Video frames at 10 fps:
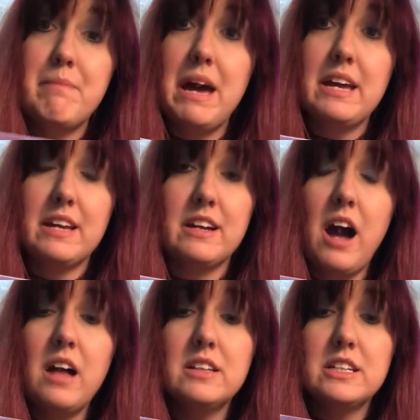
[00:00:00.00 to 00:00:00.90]
met in
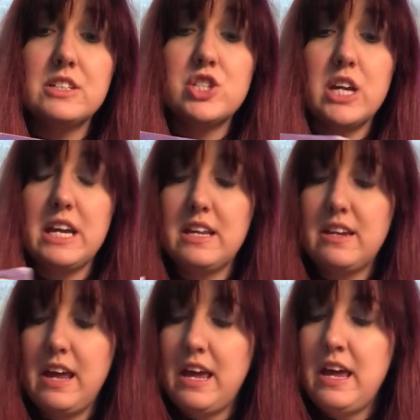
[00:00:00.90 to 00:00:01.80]
college
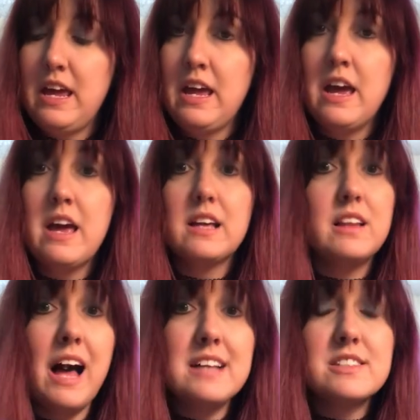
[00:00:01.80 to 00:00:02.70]
in a
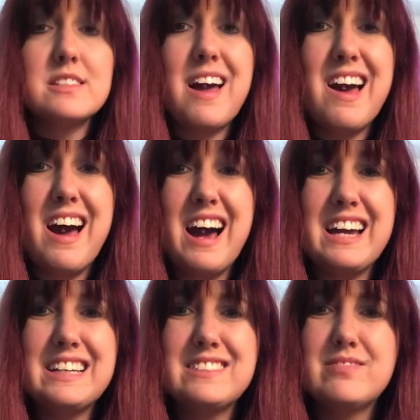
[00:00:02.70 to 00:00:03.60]
class that
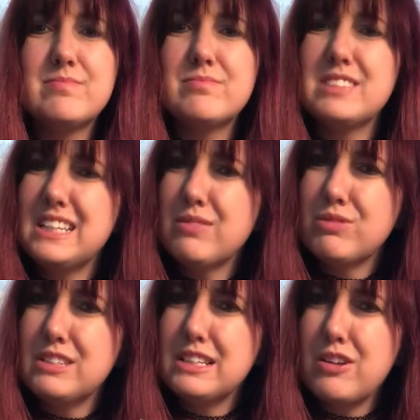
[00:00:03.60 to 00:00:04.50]
I didn't
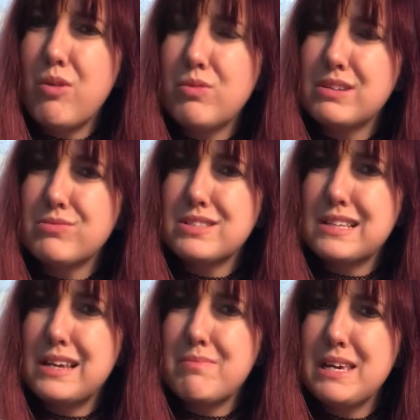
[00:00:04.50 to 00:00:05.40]
really know what it was
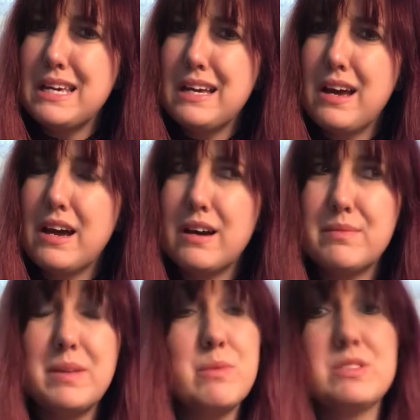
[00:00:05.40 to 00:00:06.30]
going to be.
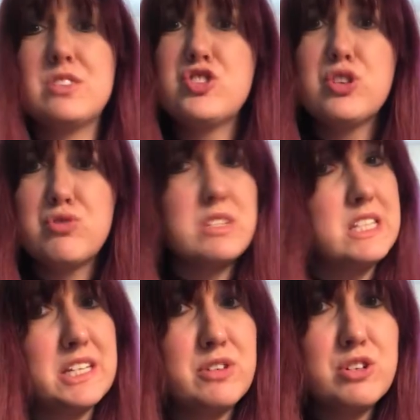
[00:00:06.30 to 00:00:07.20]
It was a children's
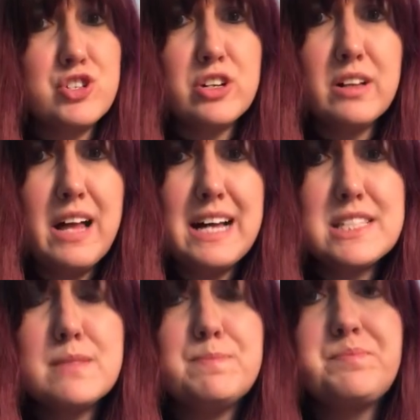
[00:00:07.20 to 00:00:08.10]
literature
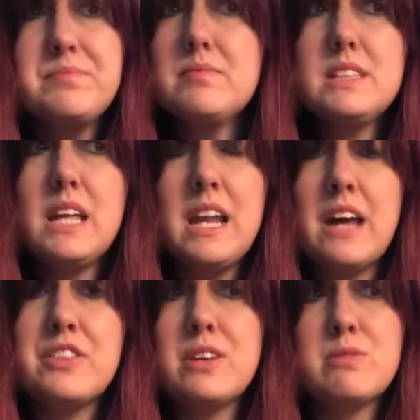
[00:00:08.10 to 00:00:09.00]
class, and
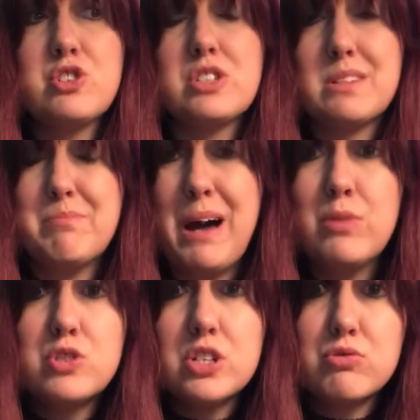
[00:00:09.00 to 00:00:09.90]
I thought it was just
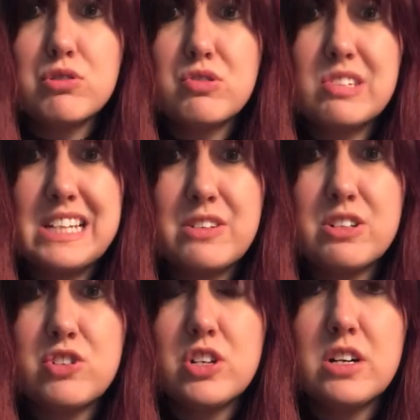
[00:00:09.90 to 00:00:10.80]
about children's
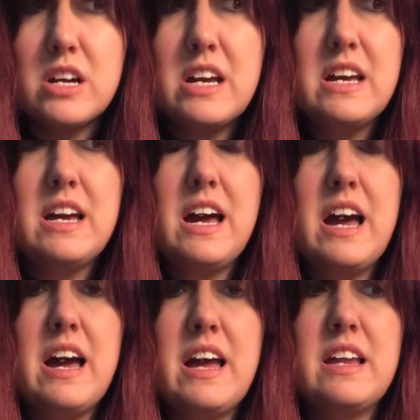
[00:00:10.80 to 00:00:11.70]
literature,
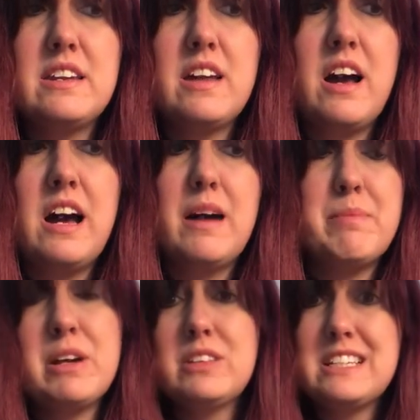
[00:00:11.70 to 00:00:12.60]
and
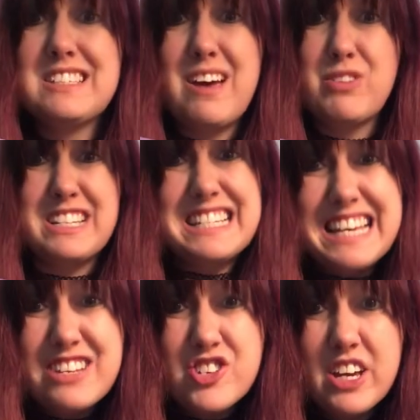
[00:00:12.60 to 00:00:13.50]
apparently it's how to
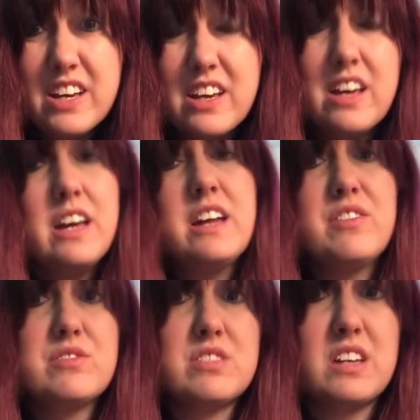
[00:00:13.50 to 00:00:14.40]
teach it. And
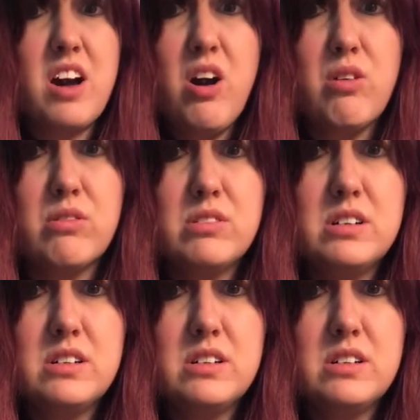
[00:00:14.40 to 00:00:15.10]
I was like, oh,